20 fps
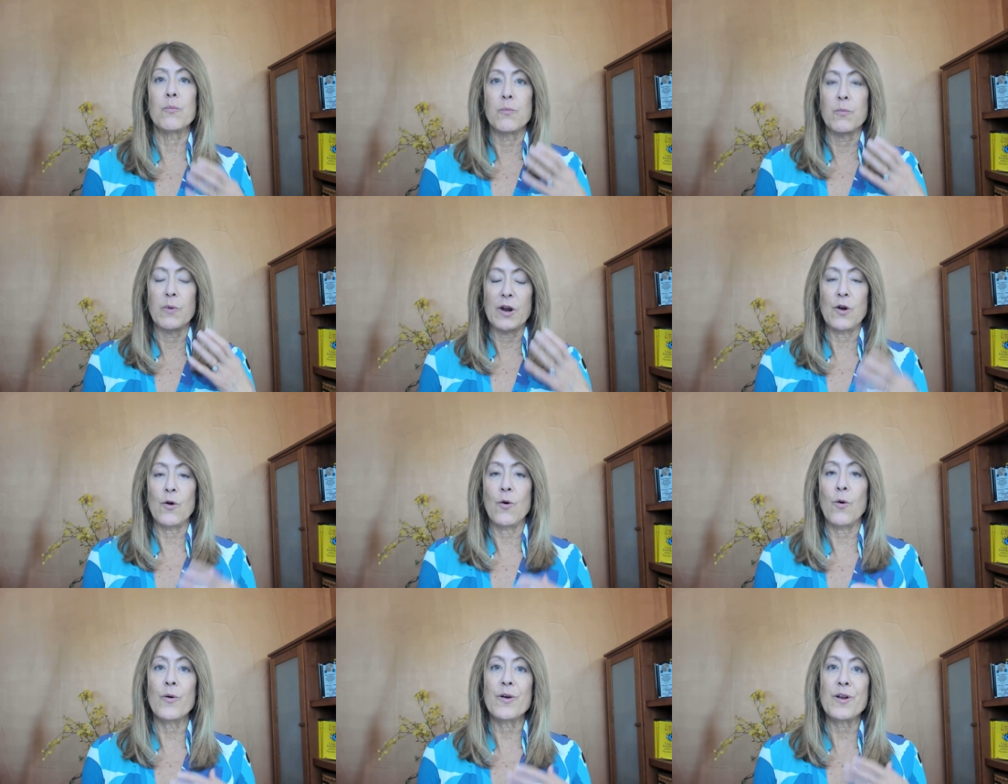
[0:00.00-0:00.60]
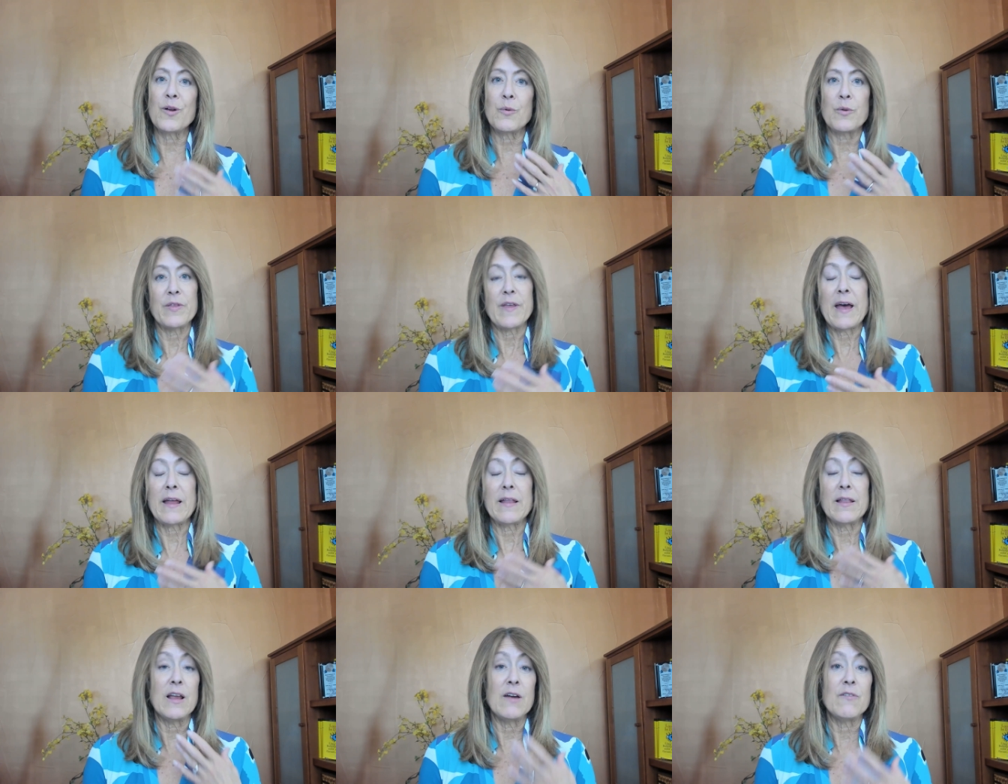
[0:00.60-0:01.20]
recorded with
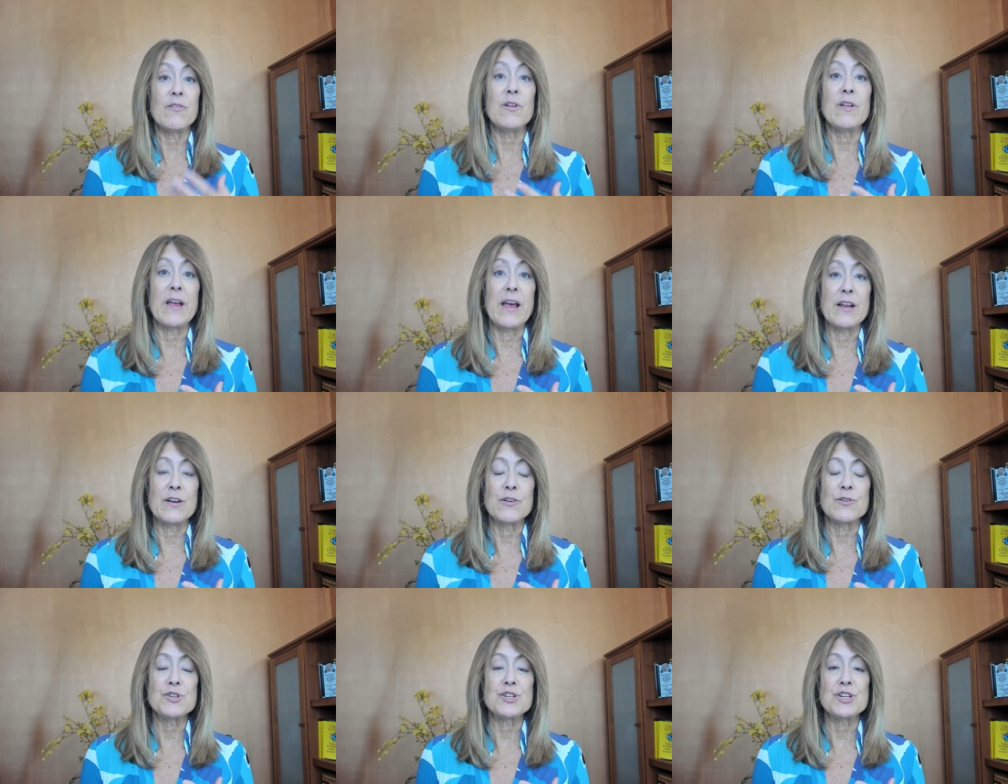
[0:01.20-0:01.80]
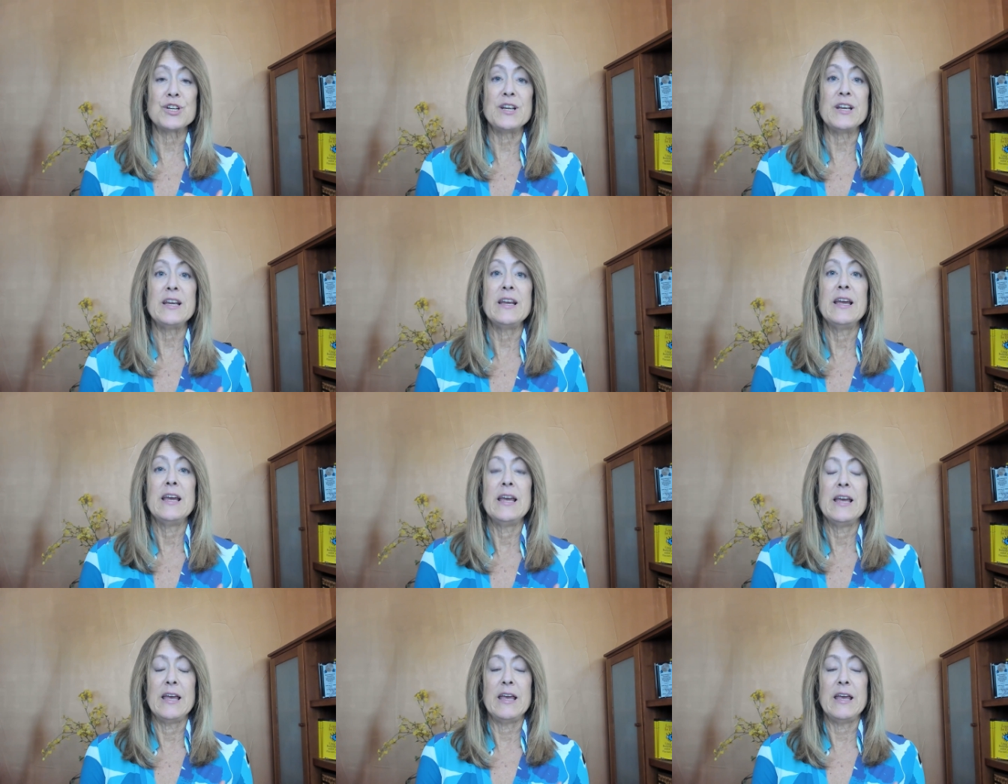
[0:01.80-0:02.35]
that level energy